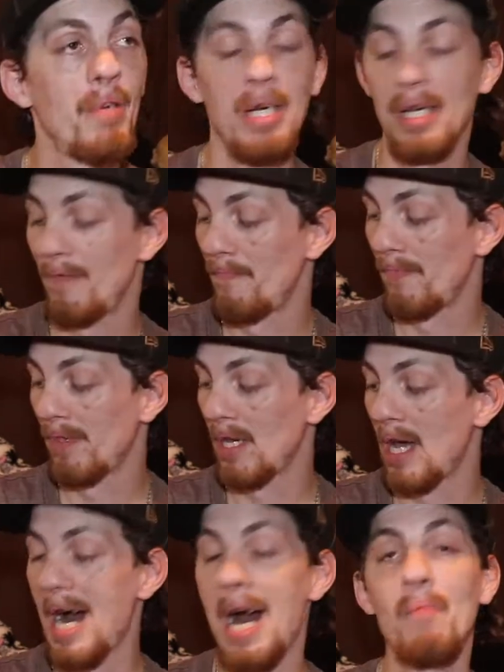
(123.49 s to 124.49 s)
But
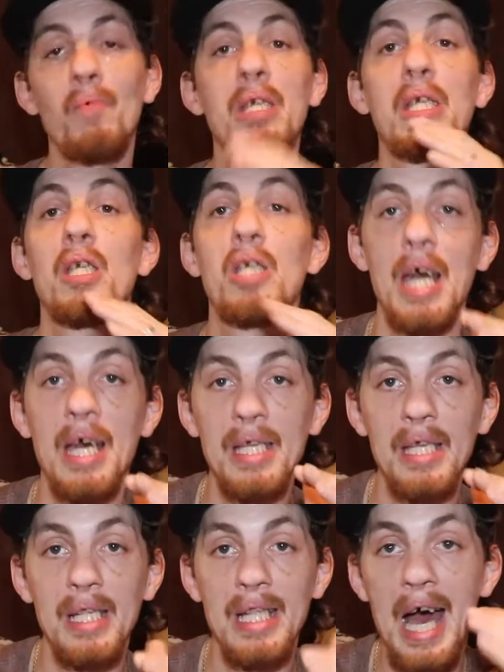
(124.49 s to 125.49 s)
I would
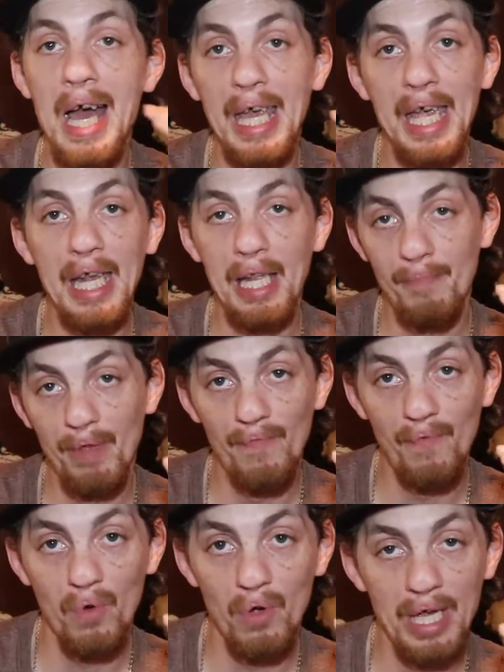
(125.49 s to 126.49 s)
suggest not hating me
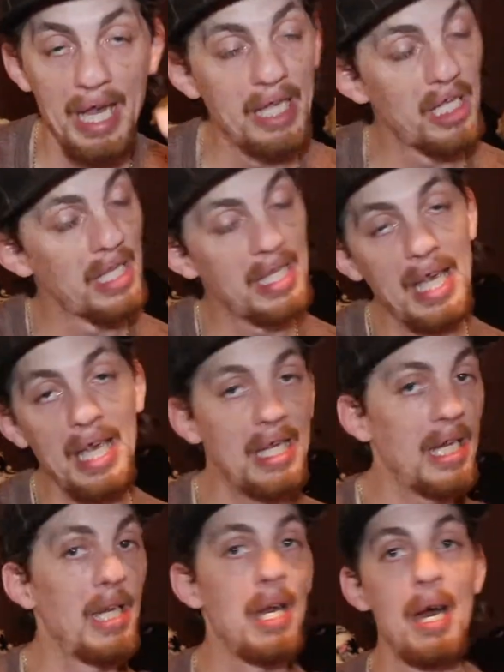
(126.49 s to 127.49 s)
for it and just
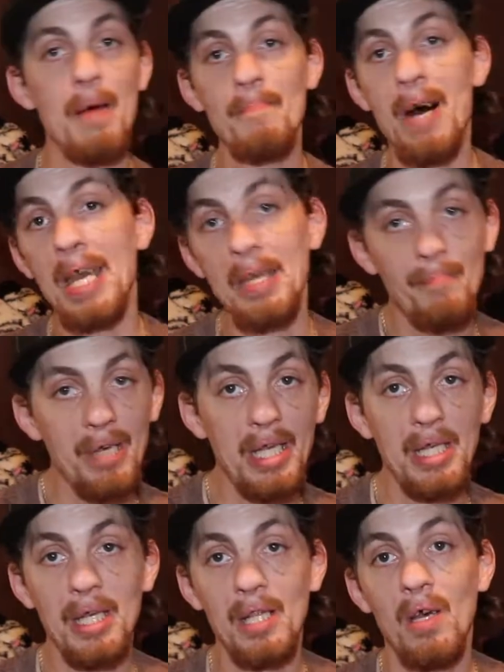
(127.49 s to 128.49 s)
taking my
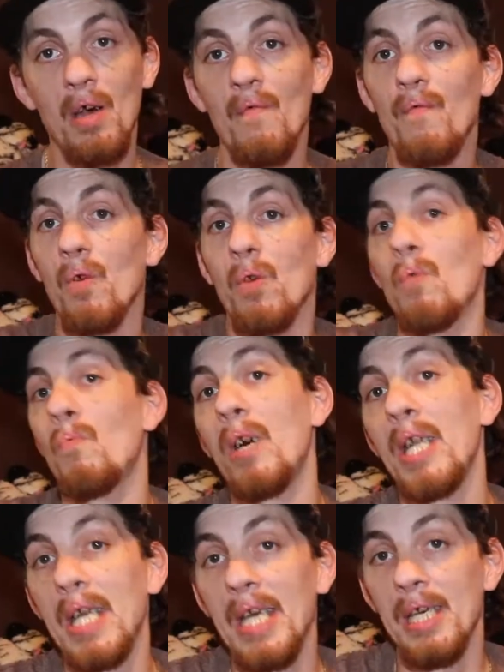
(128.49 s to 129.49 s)
opinion for
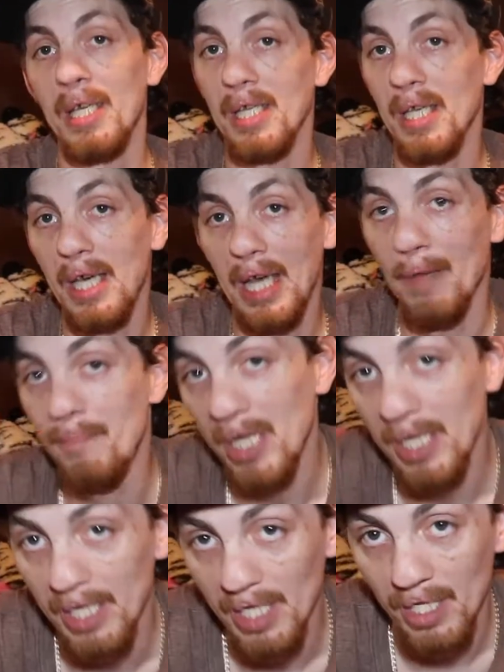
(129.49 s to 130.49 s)
what it is, an
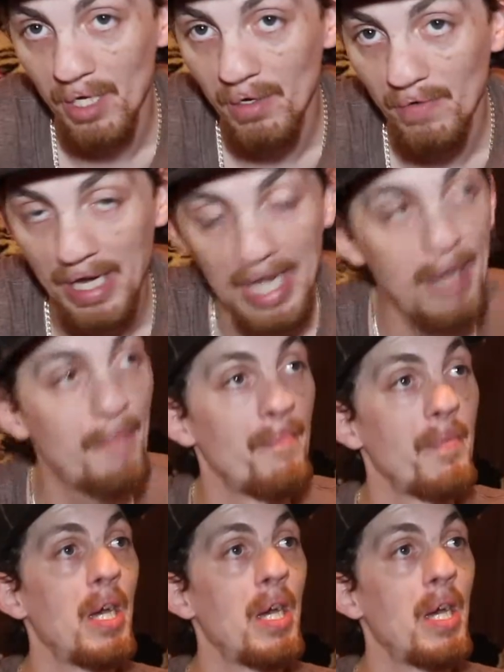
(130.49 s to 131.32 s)
opinion, right?